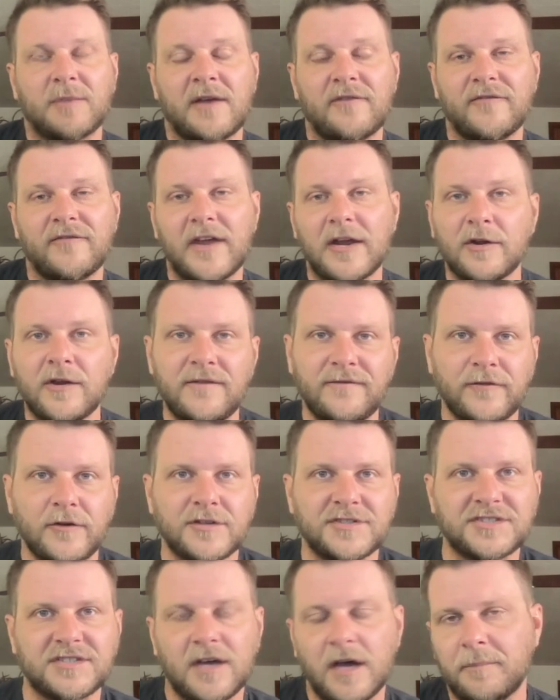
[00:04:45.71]
My very
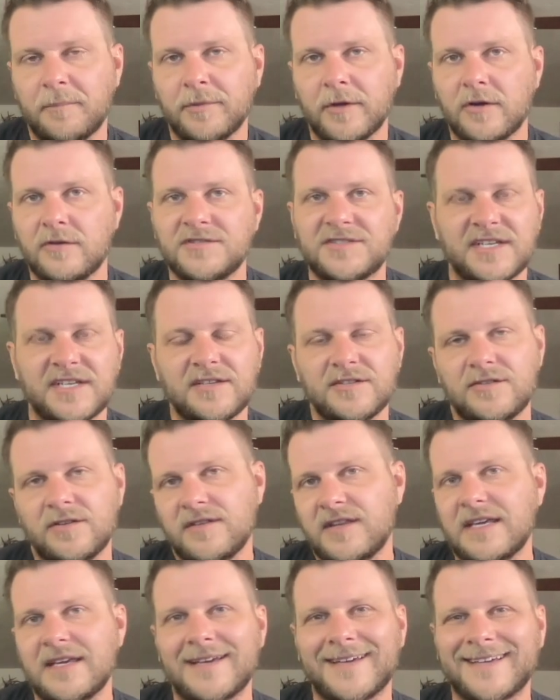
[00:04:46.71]
first uploads into
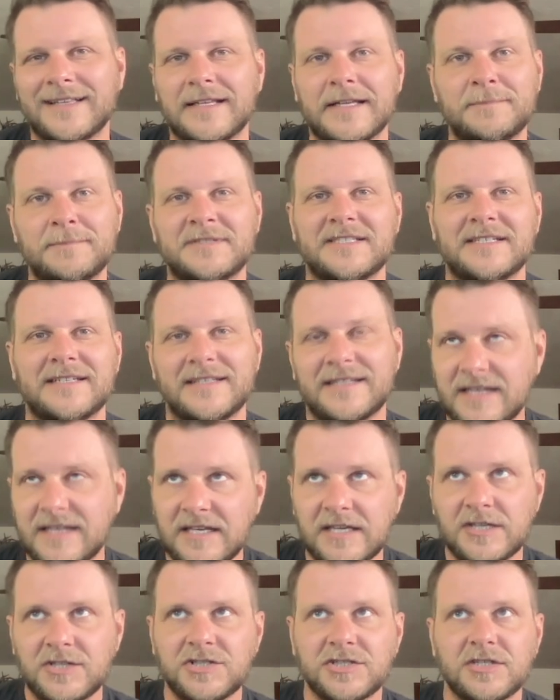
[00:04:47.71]
the Eclipse
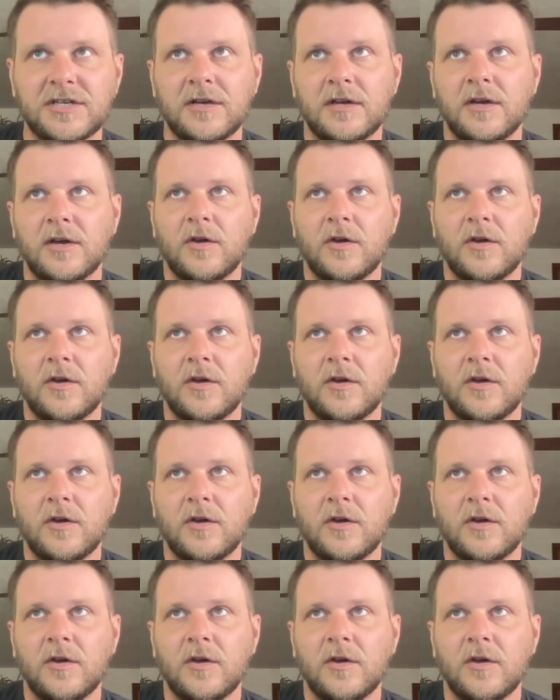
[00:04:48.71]
niche